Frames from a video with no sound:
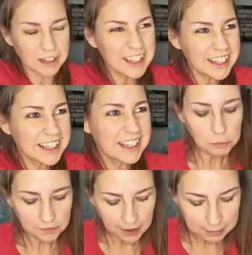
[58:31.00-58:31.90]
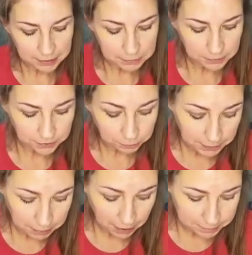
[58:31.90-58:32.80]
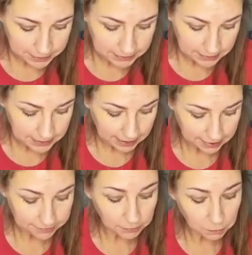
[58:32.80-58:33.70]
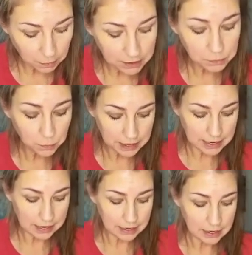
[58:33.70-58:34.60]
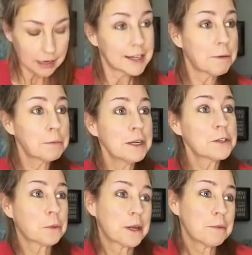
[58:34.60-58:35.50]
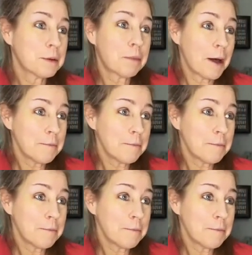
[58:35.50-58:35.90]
Really? So if I played with three poppets a day for one week, that would be 21